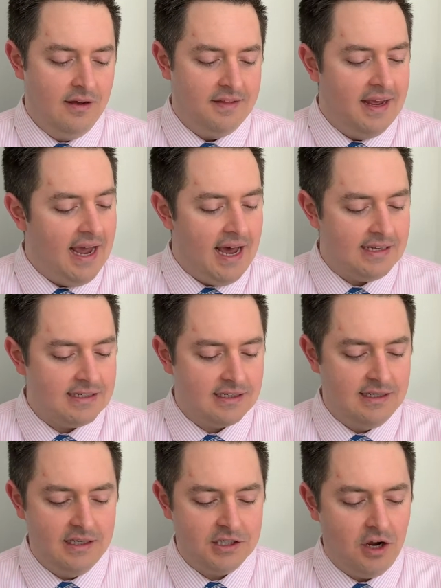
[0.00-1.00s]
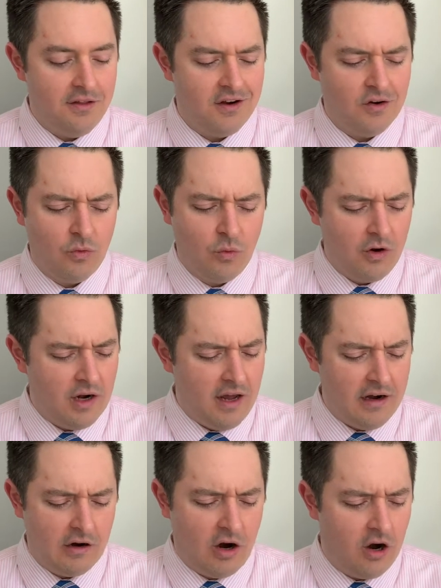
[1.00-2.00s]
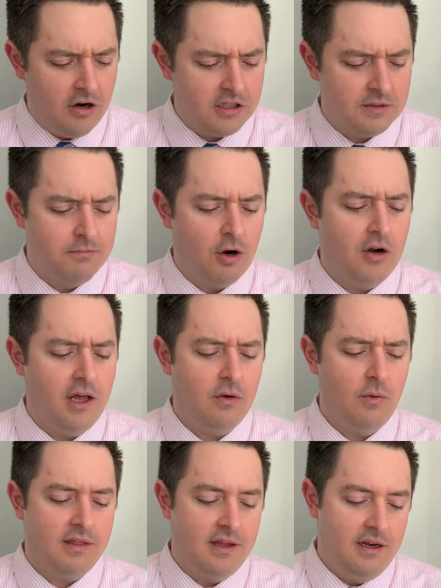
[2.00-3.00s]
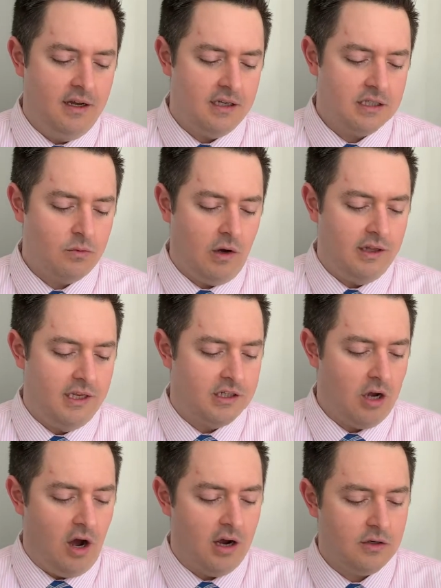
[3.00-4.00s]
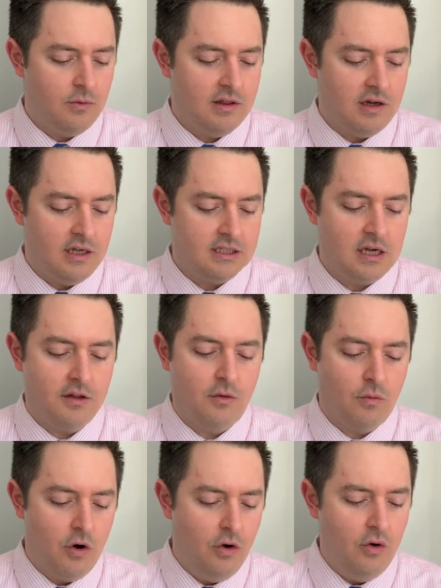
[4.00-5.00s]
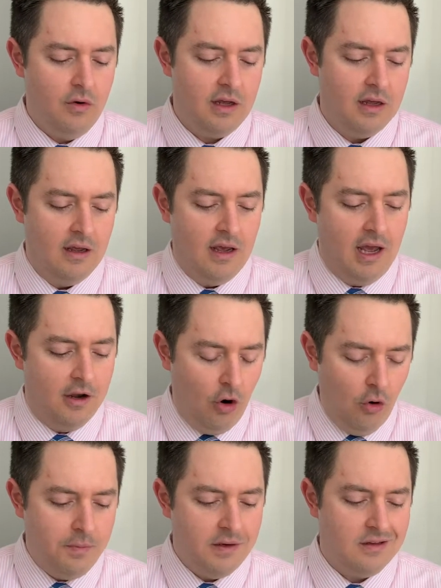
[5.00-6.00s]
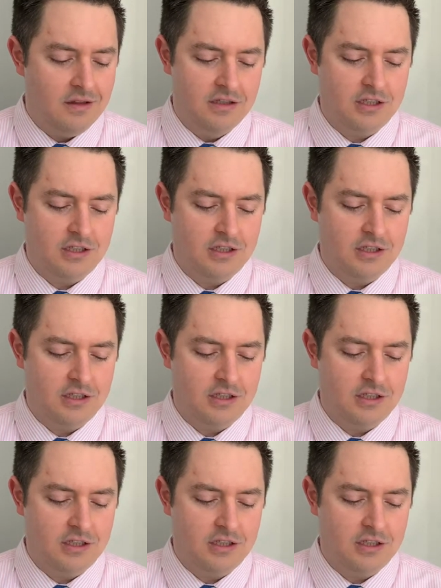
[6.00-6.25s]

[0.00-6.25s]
They asked each other, "Were not our hearts burning within us while he talked with us on the road and opened the